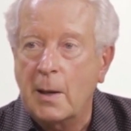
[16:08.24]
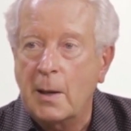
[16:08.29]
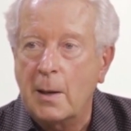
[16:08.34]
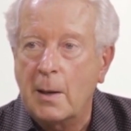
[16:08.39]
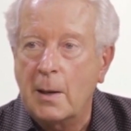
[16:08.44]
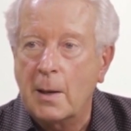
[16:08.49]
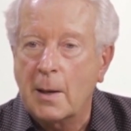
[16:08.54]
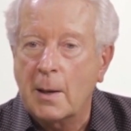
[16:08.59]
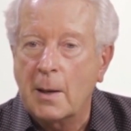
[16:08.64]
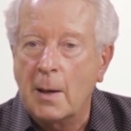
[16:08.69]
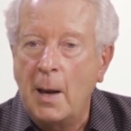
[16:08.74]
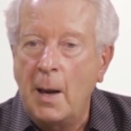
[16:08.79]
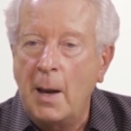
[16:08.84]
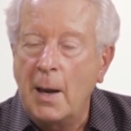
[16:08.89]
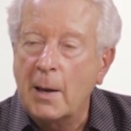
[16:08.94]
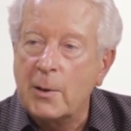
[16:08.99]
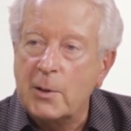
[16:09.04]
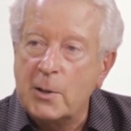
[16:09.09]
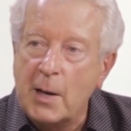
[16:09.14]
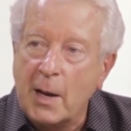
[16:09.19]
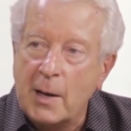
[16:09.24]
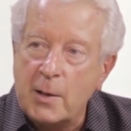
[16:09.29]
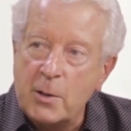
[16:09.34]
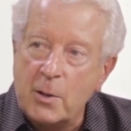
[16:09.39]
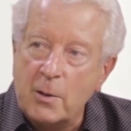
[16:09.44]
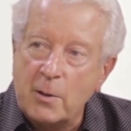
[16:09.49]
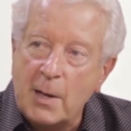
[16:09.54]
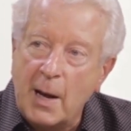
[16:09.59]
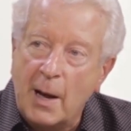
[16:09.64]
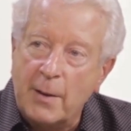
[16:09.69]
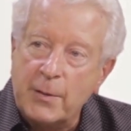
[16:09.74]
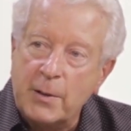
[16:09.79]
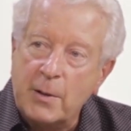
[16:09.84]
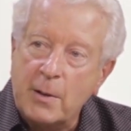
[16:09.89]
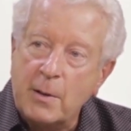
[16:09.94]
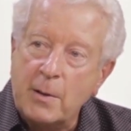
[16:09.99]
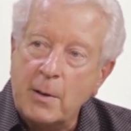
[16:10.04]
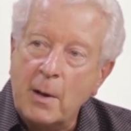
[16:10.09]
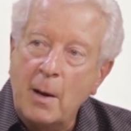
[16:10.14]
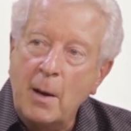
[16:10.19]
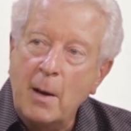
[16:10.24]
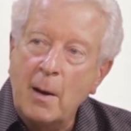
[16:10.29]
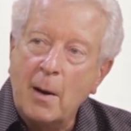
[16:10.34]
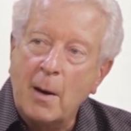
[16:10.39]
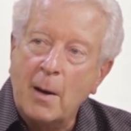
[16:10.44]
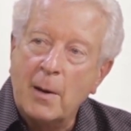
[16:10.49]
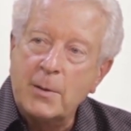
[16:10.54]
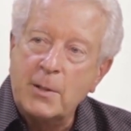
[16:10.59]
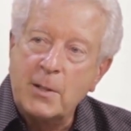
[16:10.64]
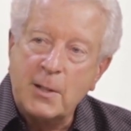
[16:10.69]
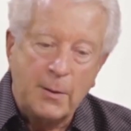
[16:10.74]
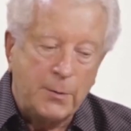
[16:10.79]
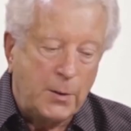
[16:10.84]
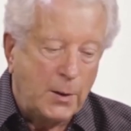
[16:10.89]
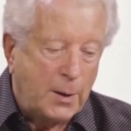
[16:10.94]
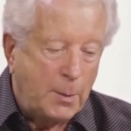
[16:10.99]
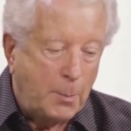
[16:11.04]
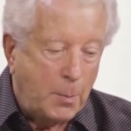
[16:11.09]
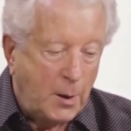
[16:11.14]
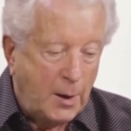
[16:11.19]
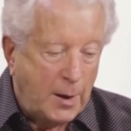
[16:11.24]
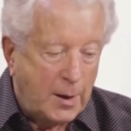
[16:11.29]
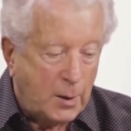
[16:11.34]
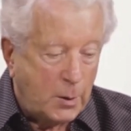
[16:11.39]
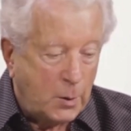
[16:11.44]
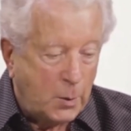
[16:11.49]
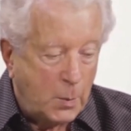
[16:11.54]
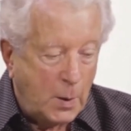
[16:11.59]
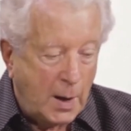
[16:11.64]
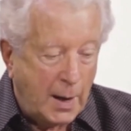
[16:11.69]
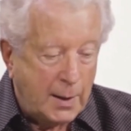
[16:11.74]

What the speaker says: the International Covenant on Civil and Political